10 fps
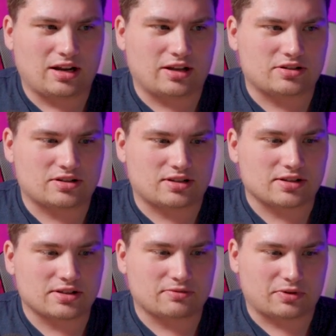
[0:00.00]
It just
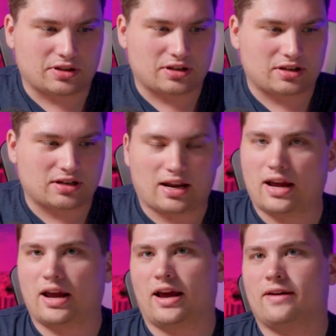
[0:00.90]
doesn't really
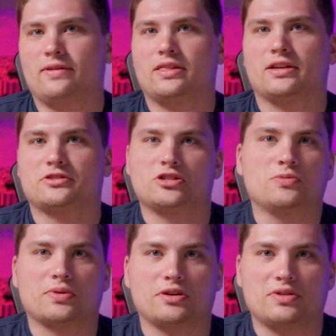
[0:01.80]
have anything
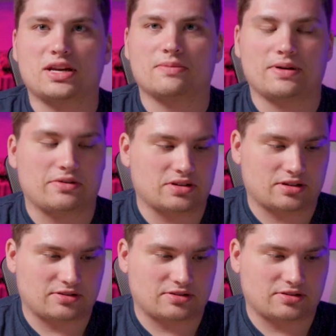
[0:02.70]
super unique about it.